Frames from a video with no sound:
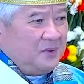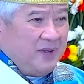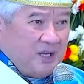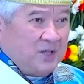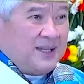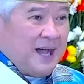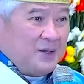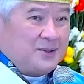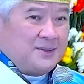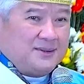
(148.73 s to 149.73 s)
When you
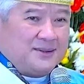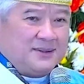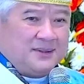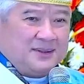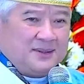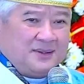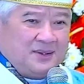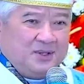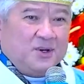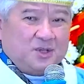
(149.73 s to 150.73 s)
doubt,
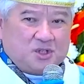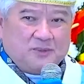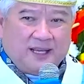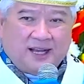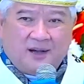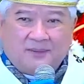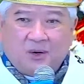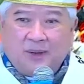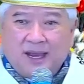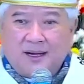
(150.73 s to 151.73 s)
you also become
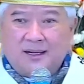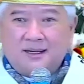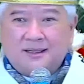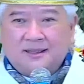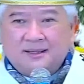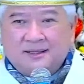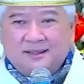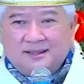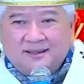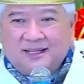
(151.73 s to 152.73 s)
aware
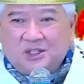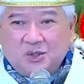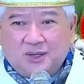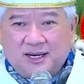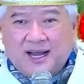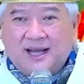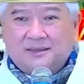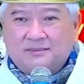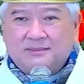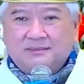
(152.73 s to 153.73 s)
that you are
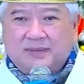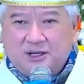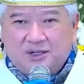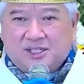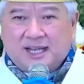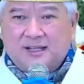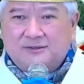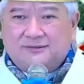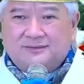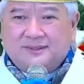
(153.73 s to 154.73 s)
not by
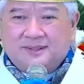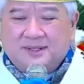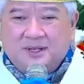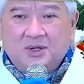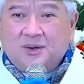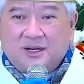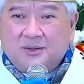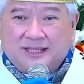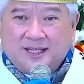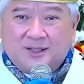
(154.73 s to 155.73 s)
yourself, you are
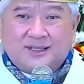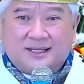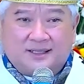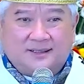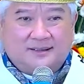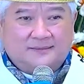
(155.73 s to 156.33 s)
with the Lord.